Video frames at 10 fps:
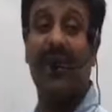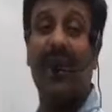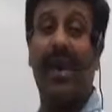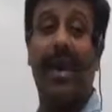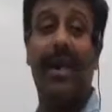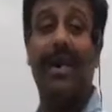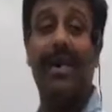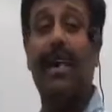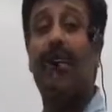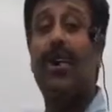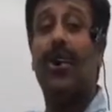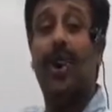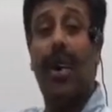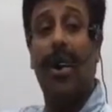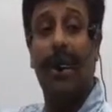of collecting the sample is
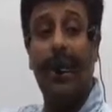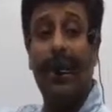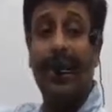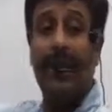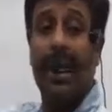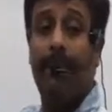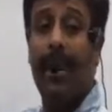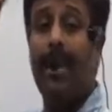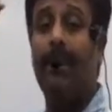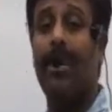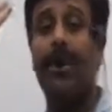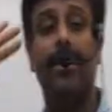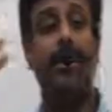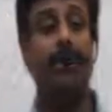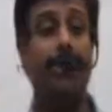called sampling
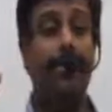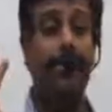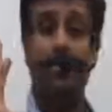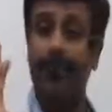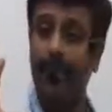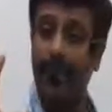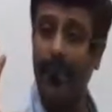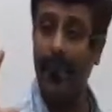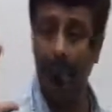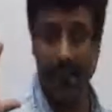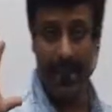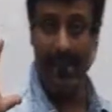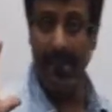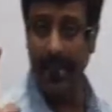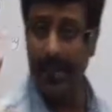methods.
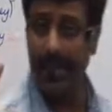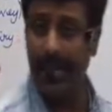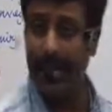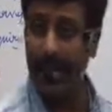Is everyone clear with